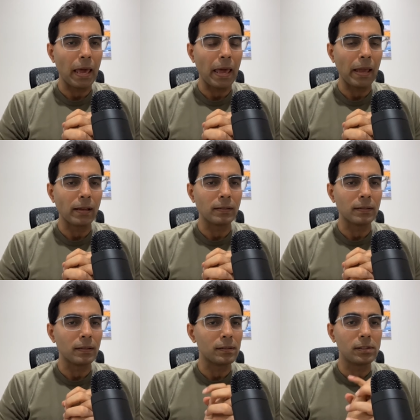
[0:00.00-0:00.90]

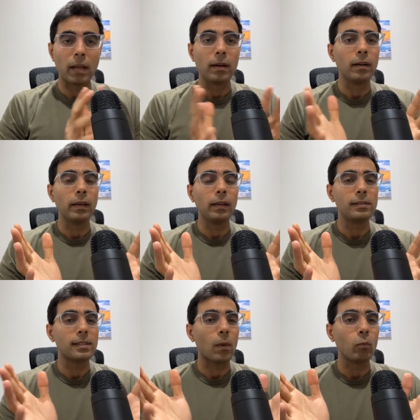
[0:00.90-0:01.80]
and
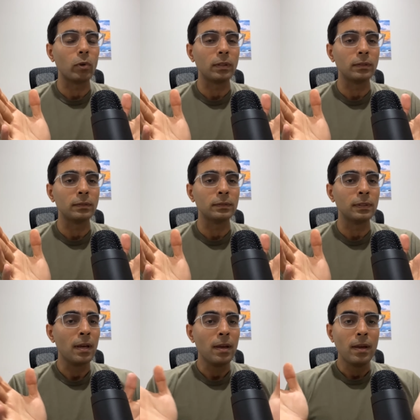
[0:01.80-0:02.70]
suddenly someone